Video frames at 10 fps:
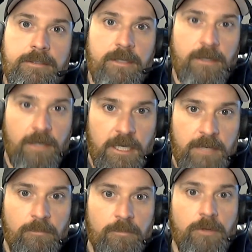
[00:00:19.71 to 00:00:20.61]

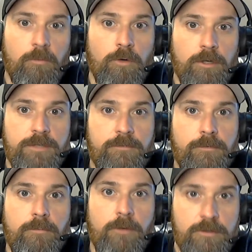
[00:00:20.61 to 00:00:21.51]
time that works for
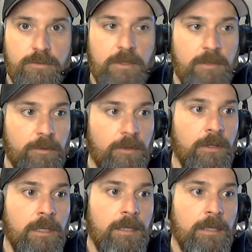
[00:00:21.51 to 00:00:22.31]
most people,